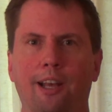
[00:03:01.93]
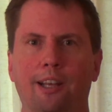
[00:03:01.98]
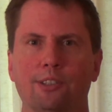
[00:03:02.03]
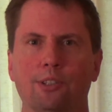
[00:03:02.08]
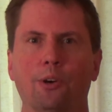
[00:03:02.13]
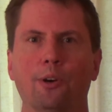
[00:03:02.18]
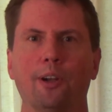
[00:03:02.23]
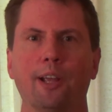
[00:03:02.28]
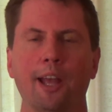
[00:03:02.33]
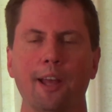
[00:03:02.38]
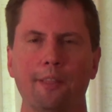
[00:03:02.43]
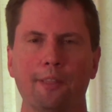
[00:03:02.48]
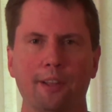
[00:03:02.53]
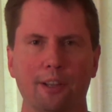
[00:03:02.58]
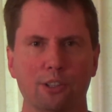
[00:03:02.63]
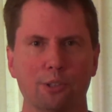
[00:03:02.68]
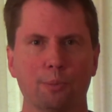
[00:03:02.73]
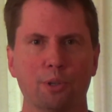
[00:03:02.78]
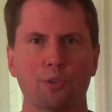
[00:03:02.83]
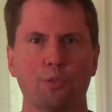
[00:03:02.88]
So again,
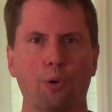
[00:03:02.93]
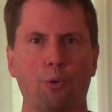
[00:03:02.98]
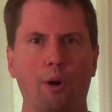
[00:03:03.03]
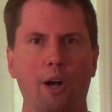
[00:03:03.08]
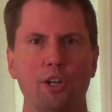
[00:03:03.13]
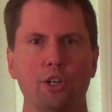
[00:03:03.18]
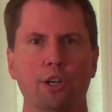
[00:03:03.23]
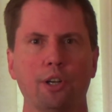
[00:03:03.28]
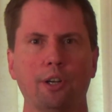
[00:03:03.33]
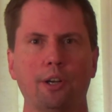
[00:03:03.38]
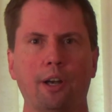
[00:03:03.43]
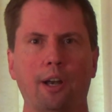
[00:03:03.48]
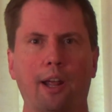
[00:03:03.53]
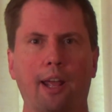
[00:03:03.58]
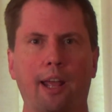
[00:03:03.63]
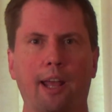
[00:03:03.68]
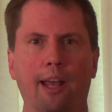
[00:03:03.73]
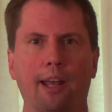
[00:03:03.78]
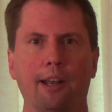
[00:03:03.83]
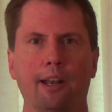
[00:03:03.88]
thanks so much for watching,
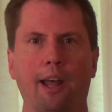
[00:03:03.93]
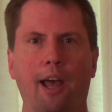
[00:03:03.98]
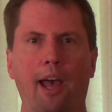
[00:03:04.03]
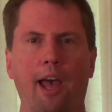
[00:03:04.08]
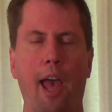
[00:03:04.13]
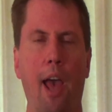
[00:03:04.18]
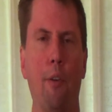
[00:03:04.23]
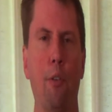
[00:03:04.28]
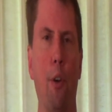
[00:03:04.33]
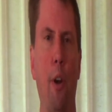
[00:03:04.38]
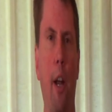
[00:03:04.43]
and have a